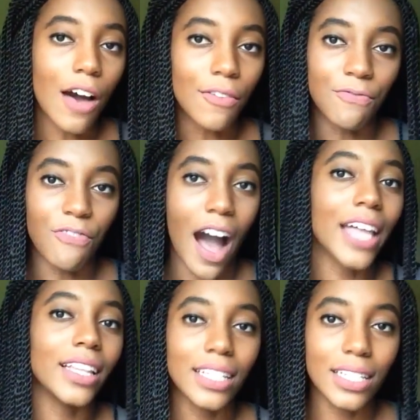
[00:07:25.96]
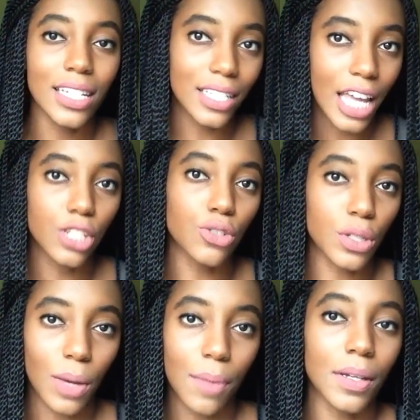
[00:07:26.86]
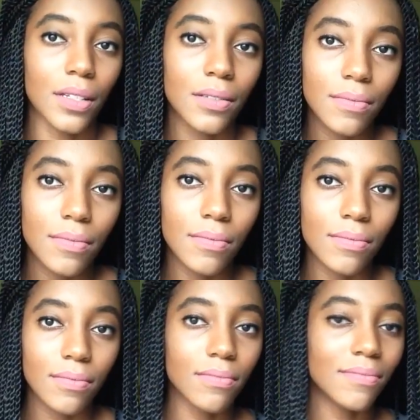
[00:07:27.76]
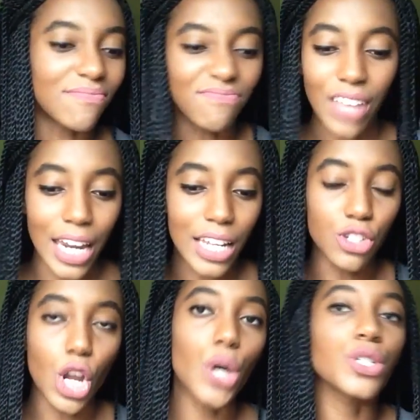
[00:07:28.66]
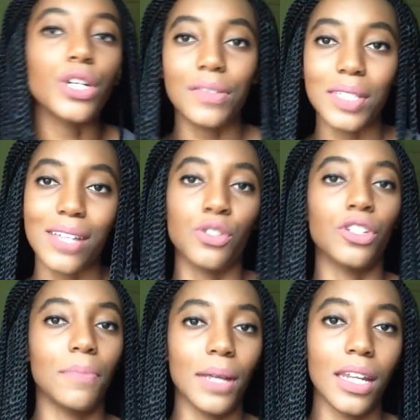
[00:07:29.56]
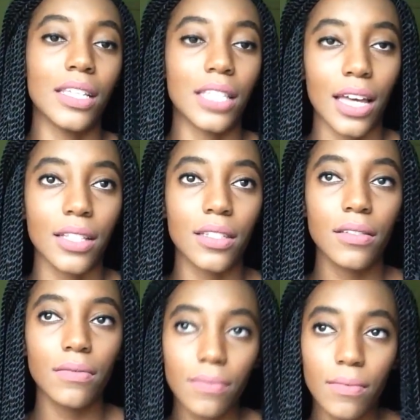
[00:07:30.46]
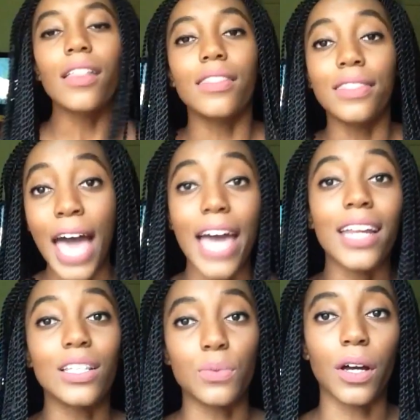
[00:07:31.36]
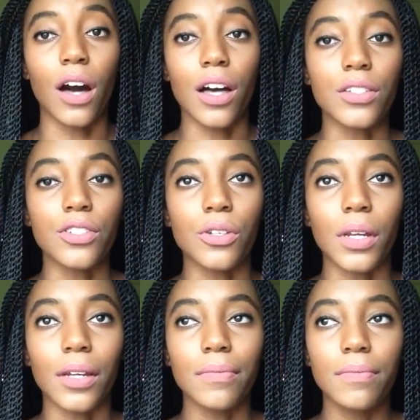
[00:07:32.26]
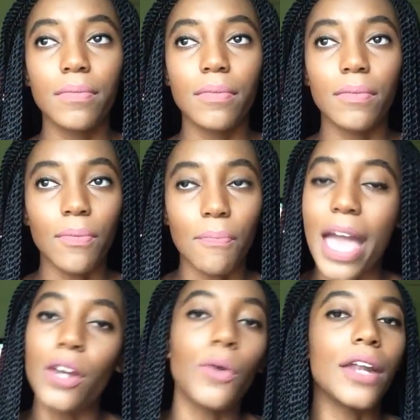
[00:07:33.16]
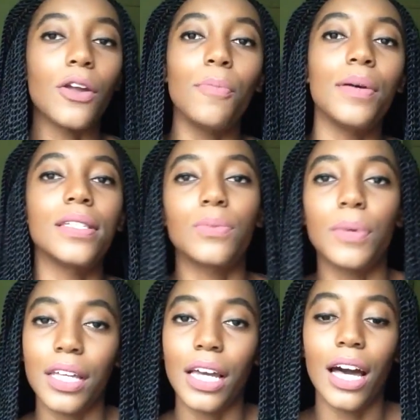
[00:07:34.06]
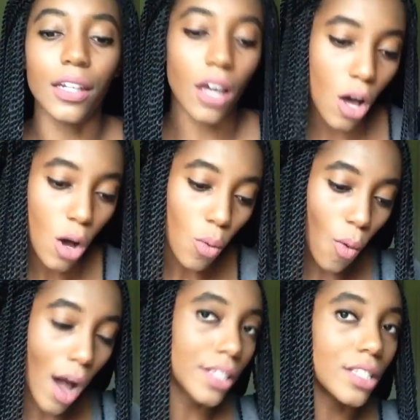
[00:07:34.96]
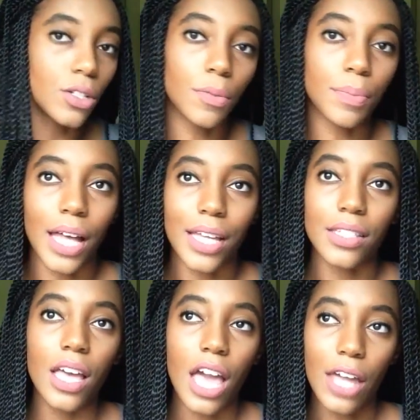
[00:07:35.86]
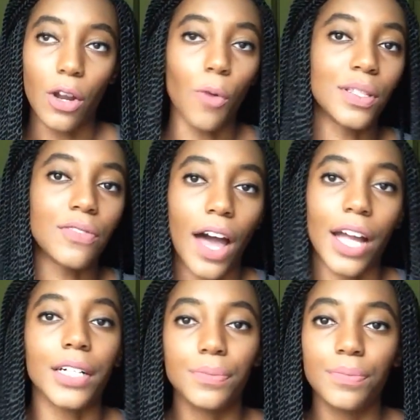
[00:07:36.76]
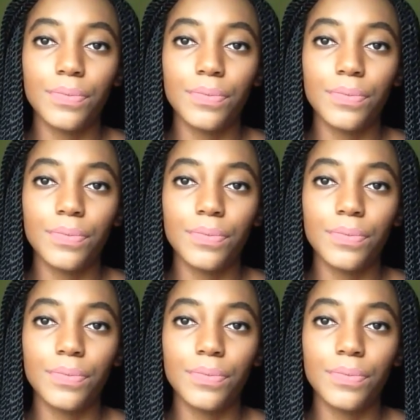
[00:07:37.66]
A violent, dangerous weapon that in no circumstances should have been in his hands. That is what caused the shooting. A man who had no business with a gun walks into a place and opens fire.